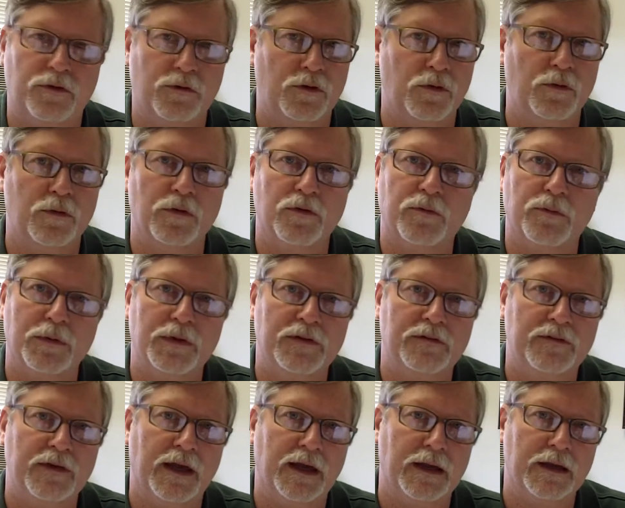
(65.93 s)
2 or 3
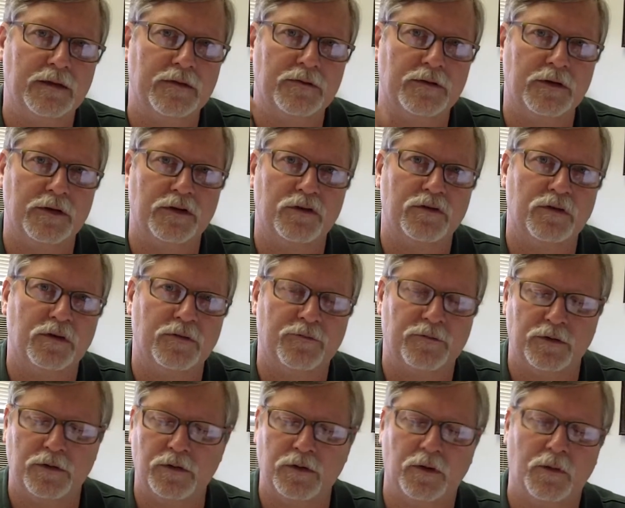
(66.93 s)
seconds that it took
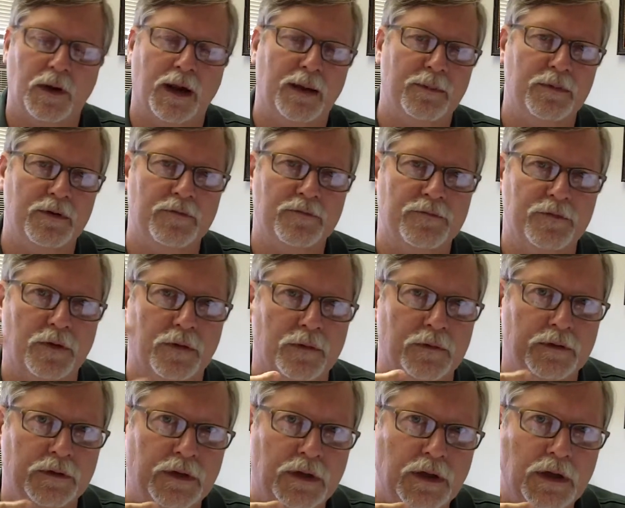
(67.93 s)
for you to grab your
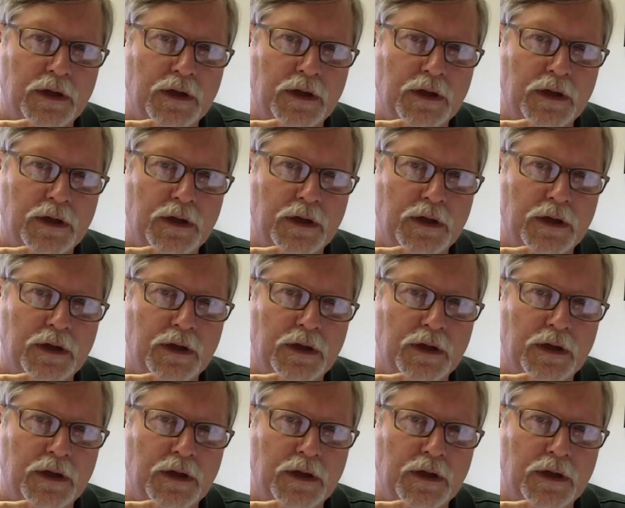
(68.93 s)
phone,